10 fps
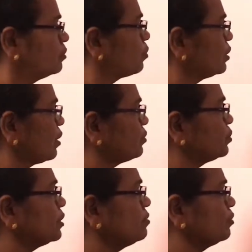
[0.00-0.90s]
What you have
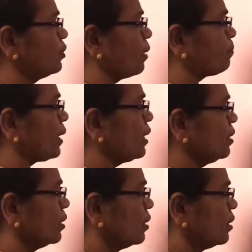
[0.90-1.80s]
to do is you
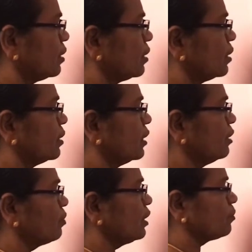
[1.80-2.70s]
apply
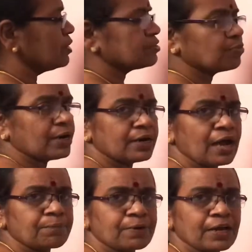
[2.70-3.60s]
d1 equals
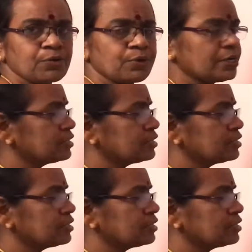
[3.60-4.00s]
1, apply unit